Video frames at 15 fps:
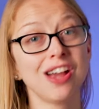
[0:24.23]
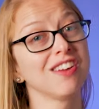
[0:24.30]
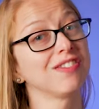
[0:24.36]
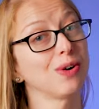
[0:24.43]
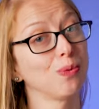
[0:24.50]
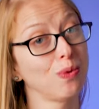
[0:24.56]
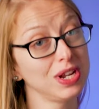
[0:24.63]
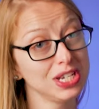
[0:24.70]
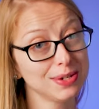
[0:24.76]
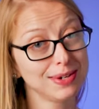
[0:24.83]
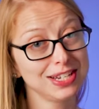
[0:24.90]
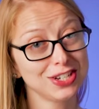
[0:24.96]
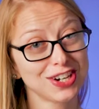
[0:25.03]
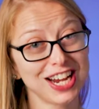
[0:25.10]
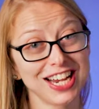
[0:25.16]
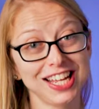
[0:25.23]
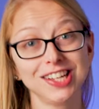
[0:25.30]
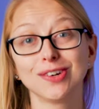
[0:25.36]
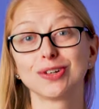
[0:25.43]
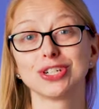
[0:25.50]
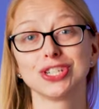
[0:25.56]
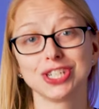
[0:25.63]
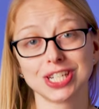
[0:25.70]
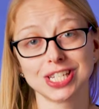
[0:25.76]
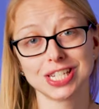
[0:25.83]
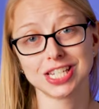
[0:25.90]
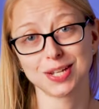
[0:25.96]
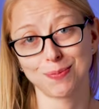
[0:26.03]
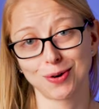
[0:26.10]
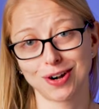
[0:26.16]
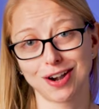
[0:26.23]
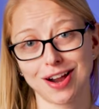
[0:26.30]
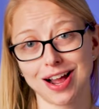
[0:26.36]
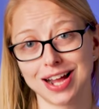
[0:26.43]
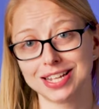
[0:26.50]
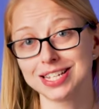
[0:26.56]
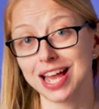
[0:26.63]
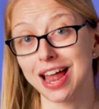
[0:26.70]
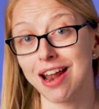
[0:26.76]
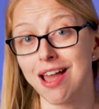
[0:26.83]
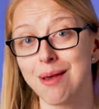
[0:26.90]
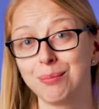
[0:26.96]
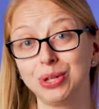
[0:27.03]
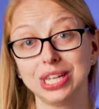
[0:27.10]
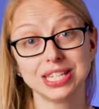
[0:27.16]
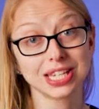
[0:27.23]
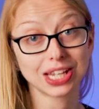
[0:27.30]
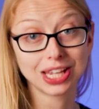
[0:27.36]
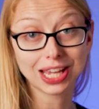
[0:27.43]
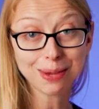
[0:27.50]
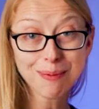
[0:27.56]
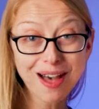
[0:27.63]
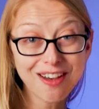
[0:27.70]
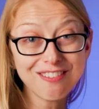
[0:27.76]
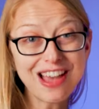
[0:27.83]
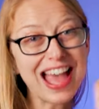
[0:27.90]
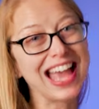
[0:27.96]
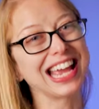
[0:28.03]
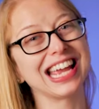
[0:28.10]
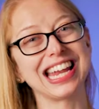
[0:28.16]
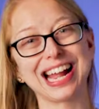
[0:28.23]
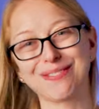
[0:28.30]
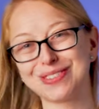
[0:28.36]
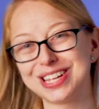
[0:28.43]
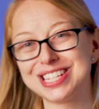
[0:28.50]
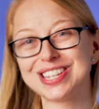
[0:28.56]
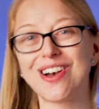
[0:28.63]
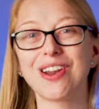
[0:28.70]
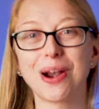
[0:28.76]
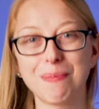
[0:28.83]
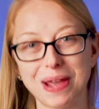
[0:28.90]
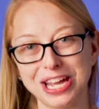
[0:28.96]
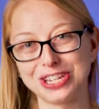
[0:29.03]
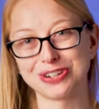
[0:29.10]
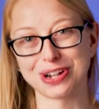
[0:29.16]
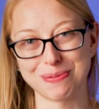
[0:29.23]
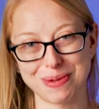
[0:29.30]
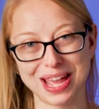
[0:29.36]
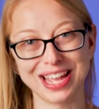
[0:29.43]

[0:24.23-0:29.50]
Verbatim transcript: For one to one training or just to support our content, please click above and connect with us on our Patreon